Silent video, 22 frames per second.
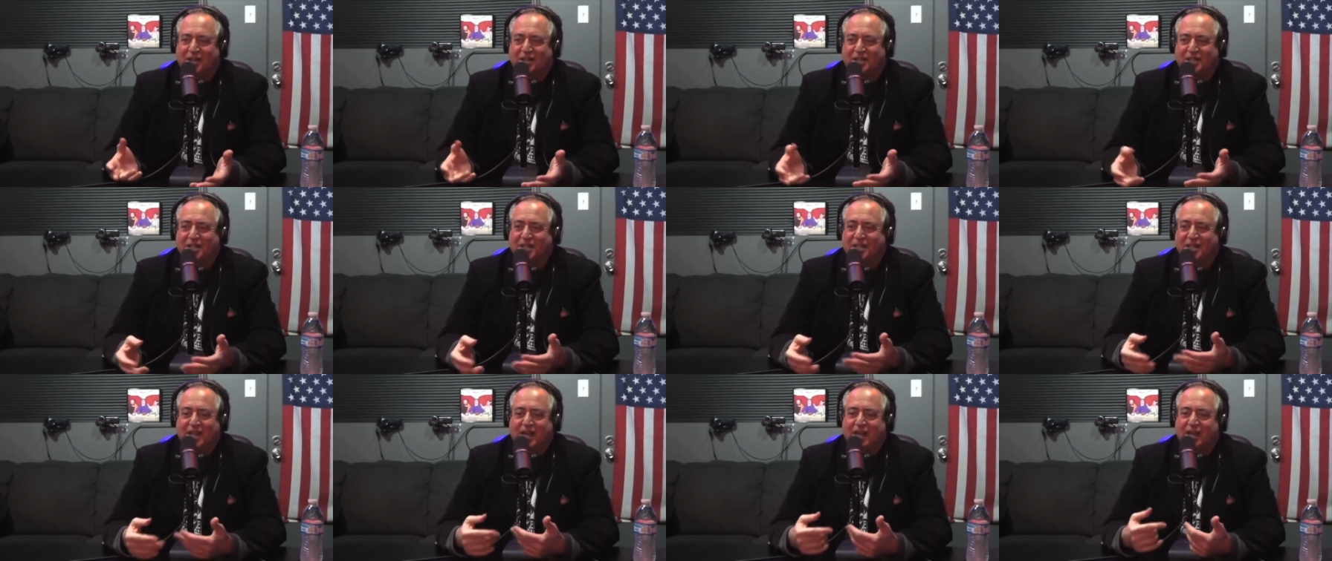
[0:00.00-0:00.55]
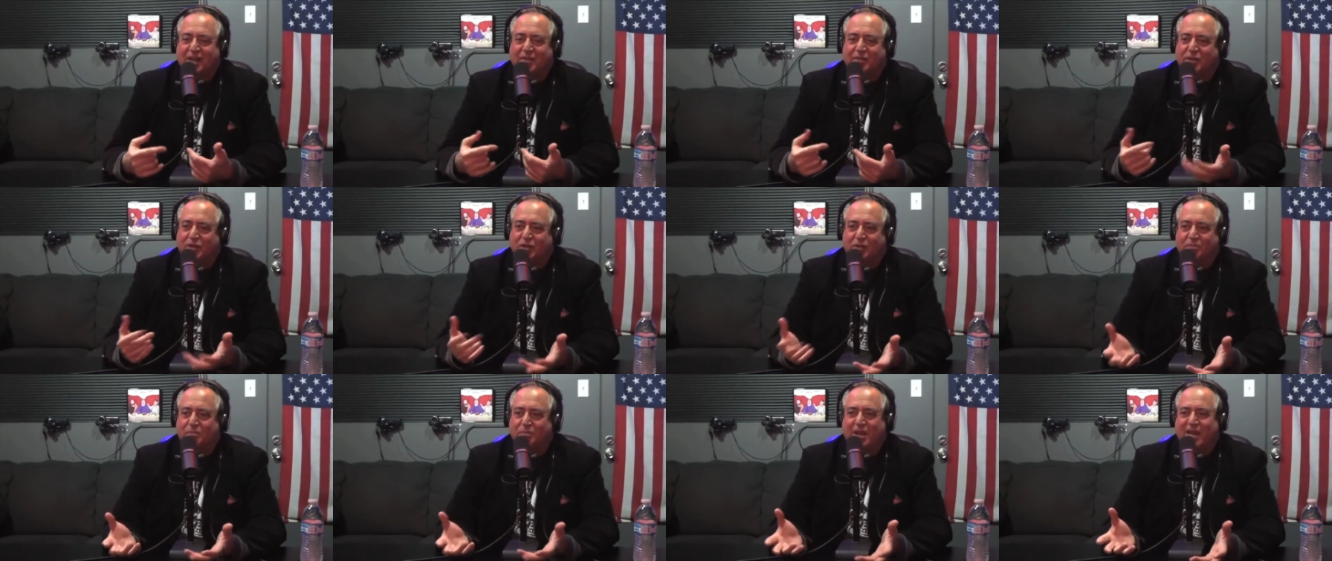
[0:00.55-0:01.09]
Because he said I never
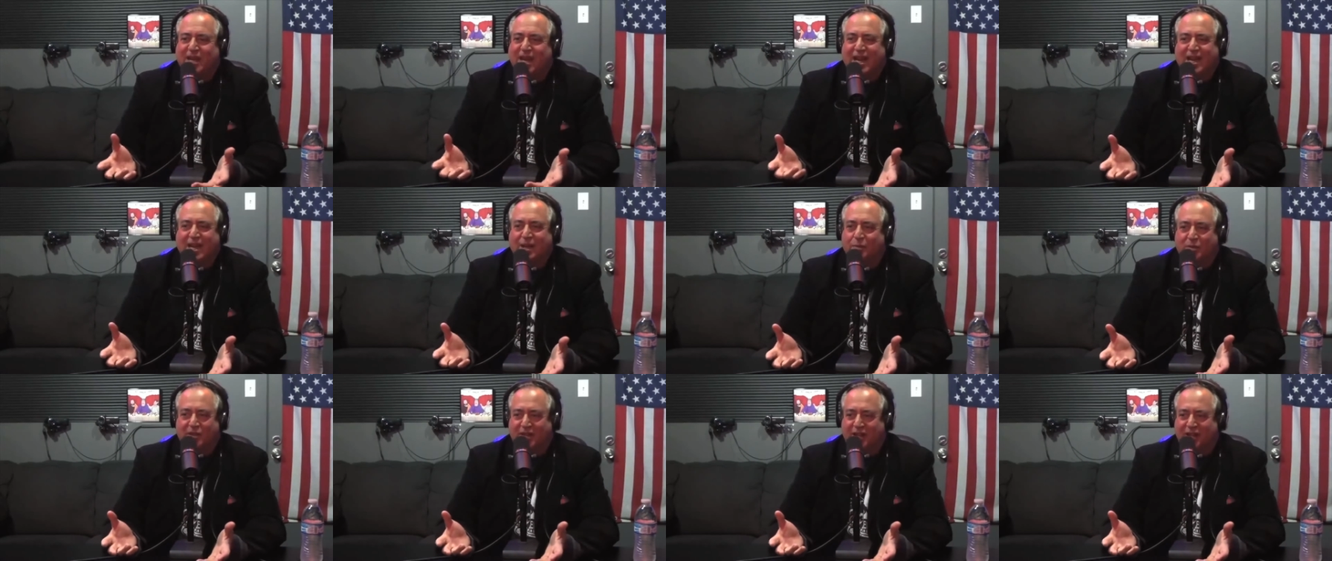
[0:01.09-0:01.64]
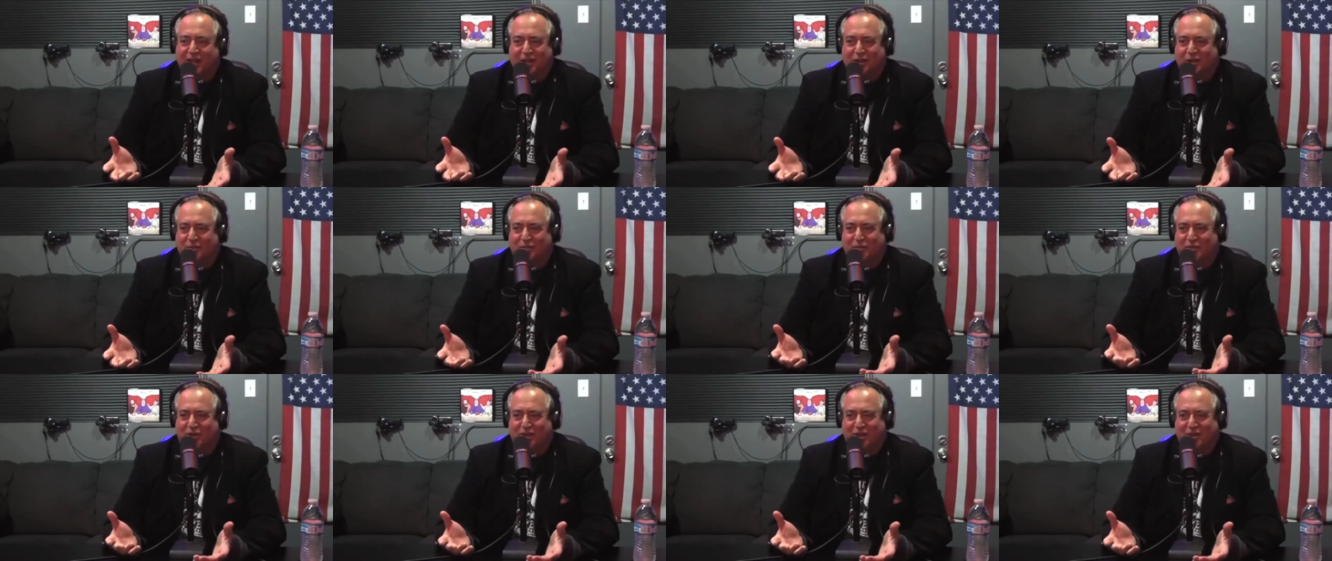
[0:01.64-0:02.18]
met anyone like your
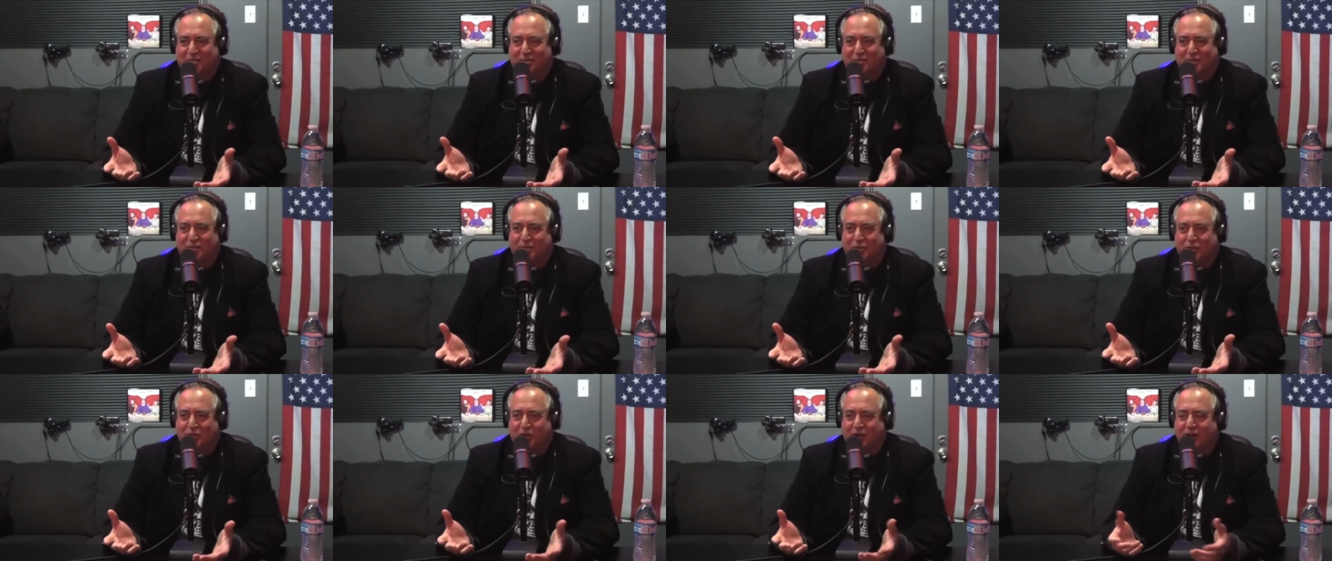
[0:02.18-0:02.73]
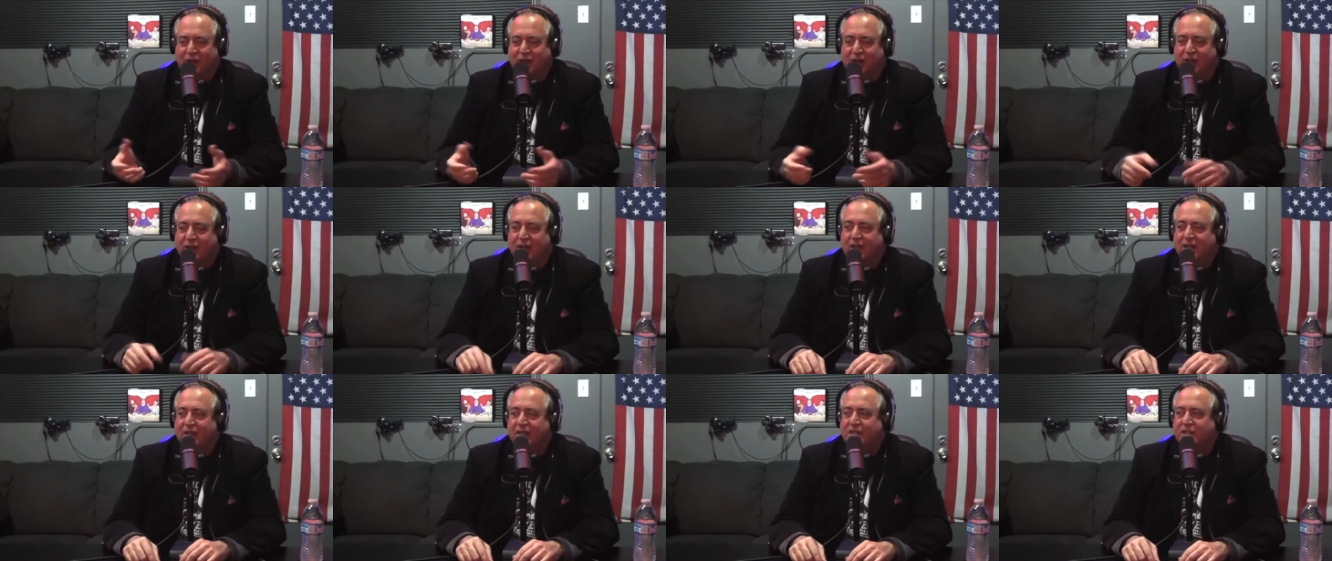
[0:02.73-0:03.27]
father before.
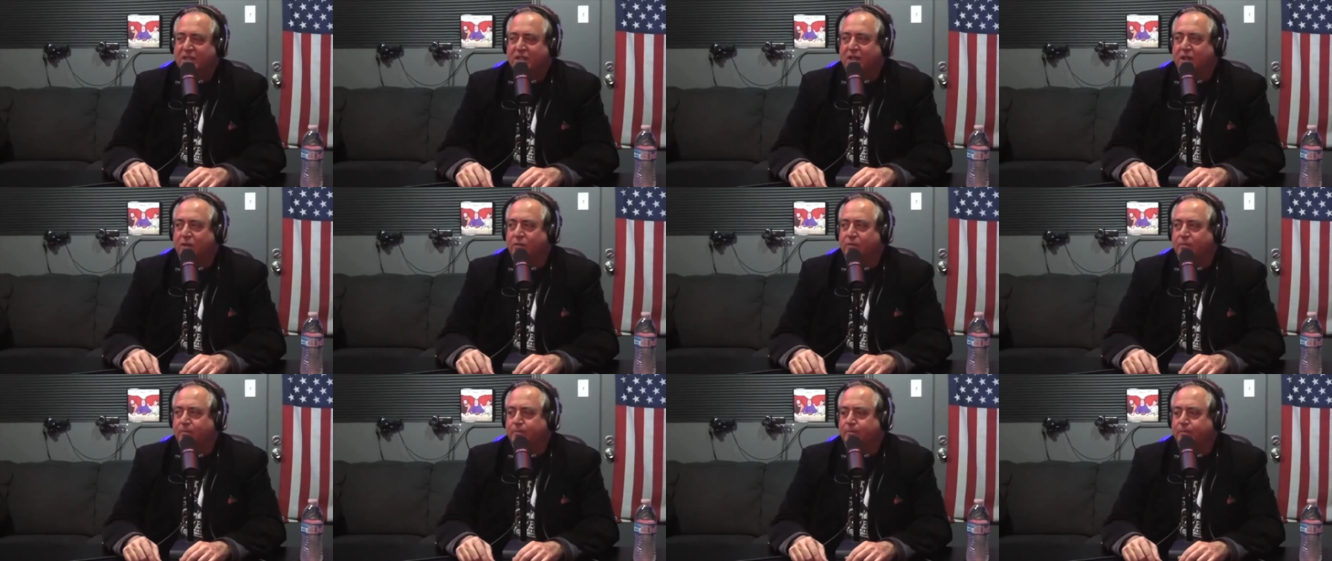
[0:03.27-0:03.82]
So